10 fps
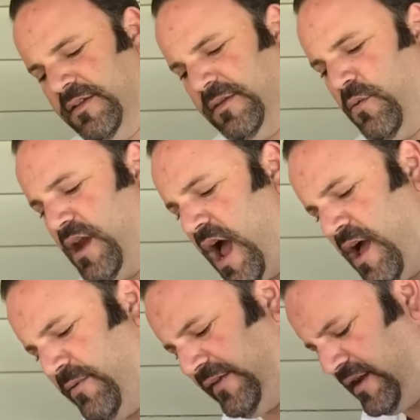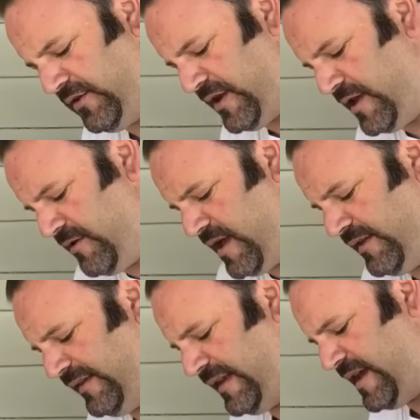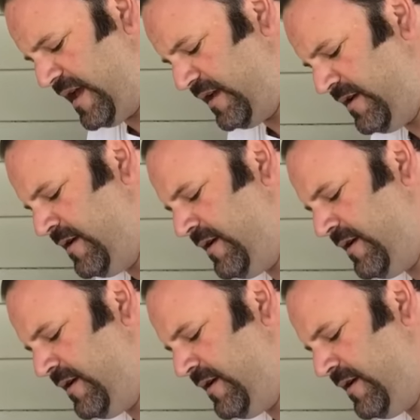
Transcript: So what I was going to show you guys today